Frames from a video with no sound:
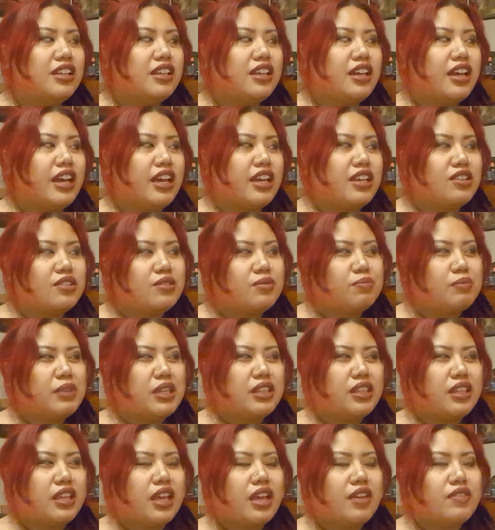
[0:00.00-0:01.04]
I
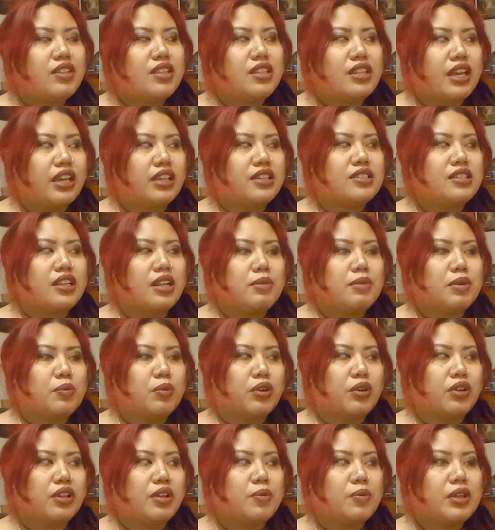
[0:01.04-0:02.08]
mainly have the decks that I've been
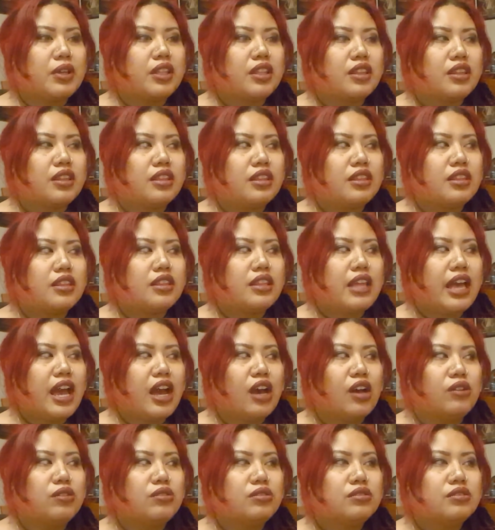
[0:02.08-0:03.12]
working with
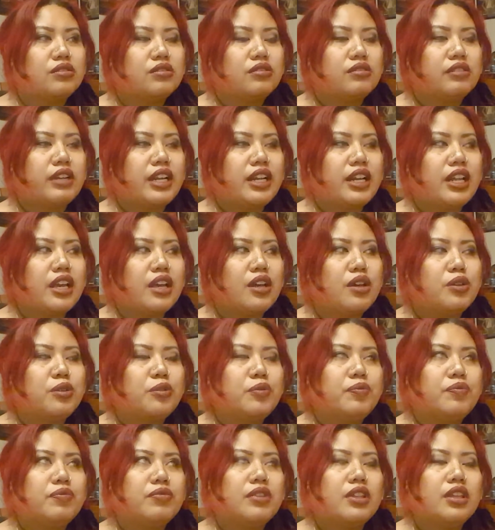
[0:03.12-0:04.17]
out right now.
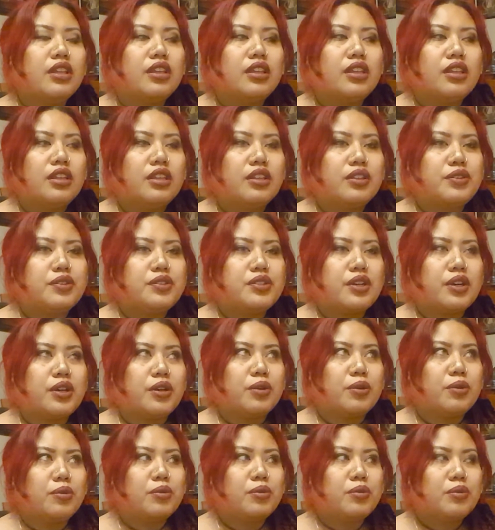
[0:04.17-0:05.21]

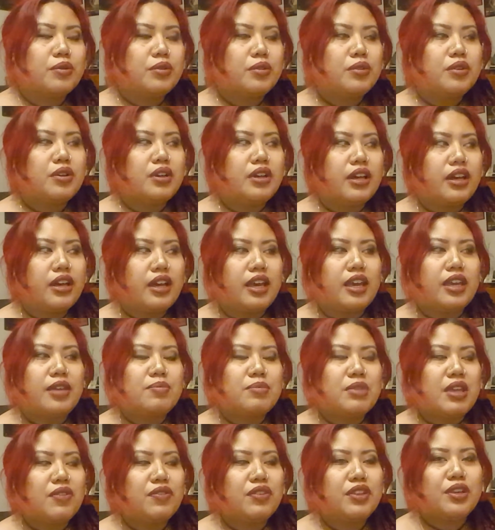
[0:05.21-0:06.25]
So I'm
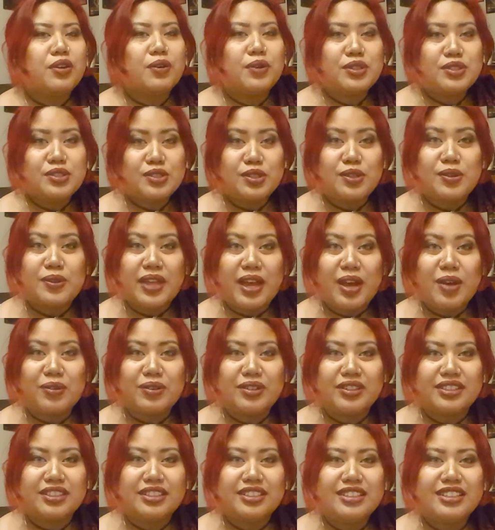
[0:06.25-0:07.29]
definitely going to do that
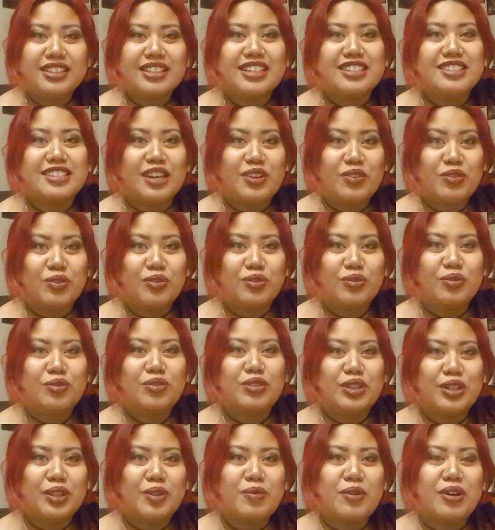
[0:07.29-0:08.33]
one because I
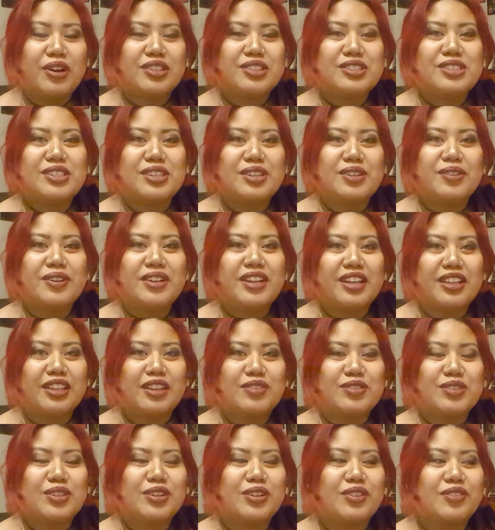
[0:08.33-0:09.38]
really want to, and I
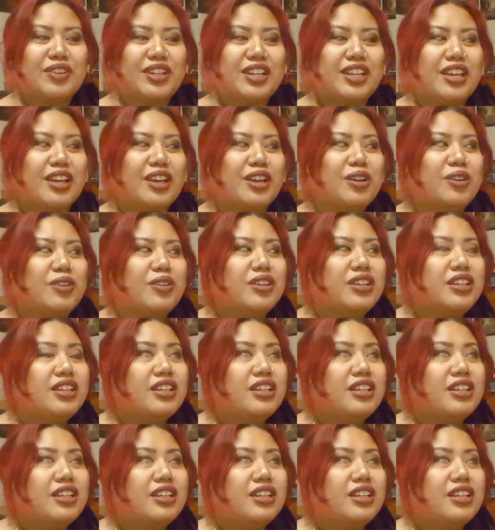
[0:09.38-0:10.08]
loved her video.